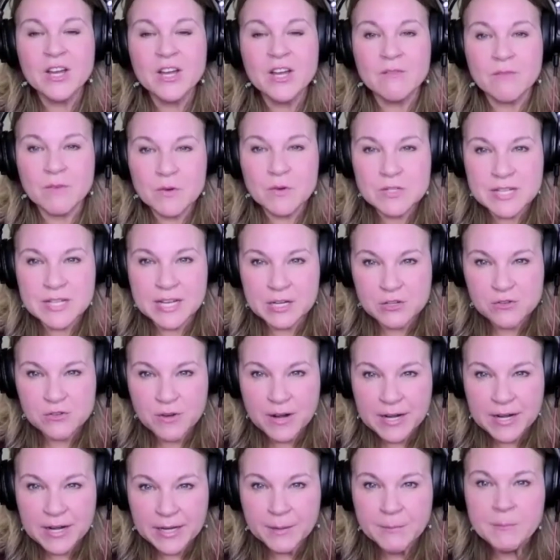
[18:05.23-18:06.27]
first aid
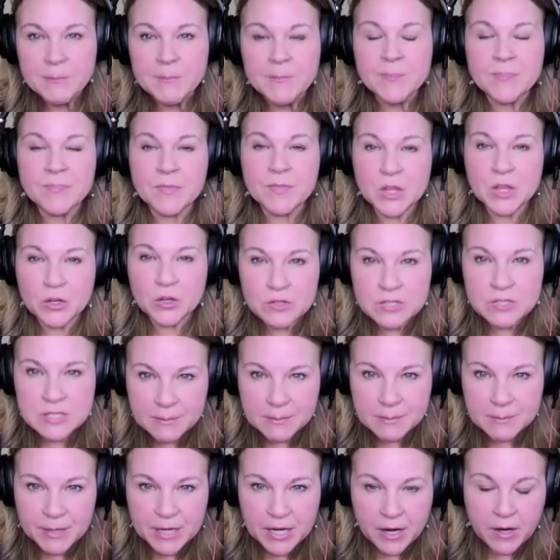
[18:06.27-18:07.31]
training, learn
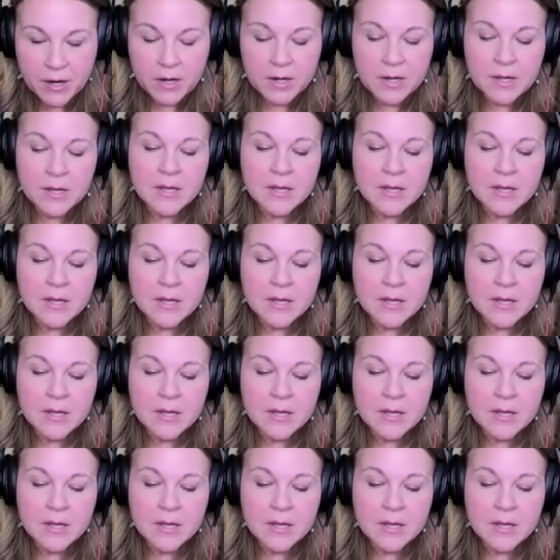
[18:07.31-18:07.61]
CPR.